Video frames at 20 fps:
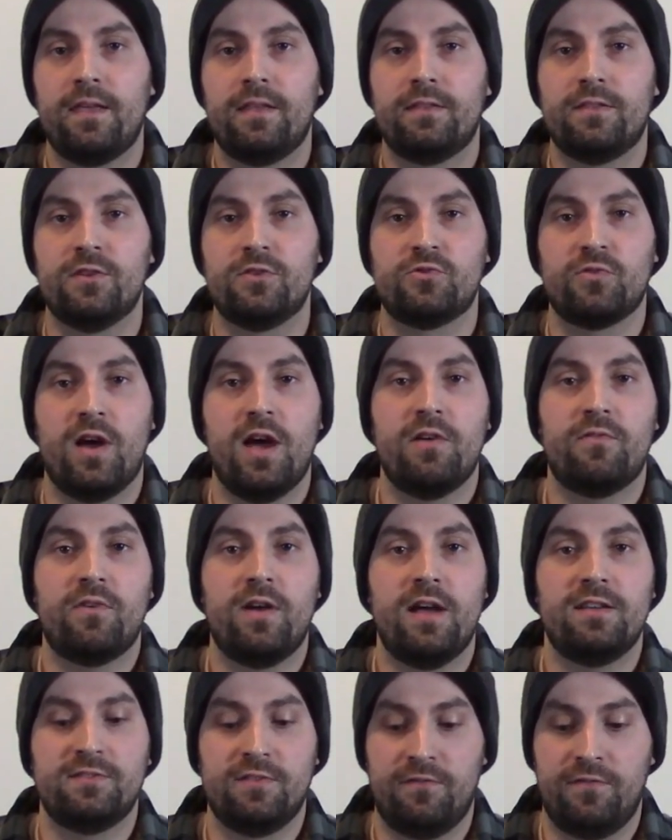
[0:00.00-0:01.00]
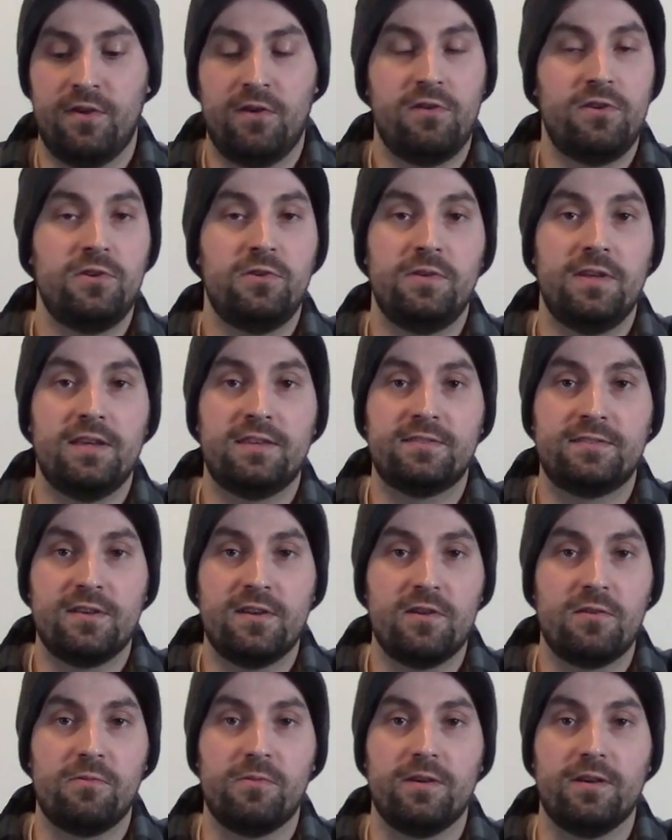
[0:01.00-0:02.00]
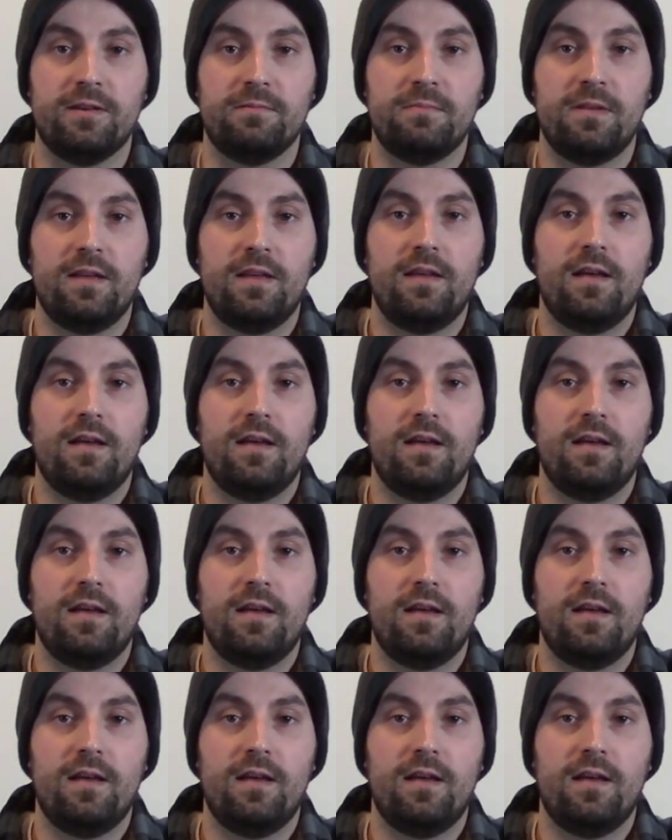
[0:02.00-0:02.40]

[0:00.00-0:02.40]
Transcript: The driver has a very unique steering wheel,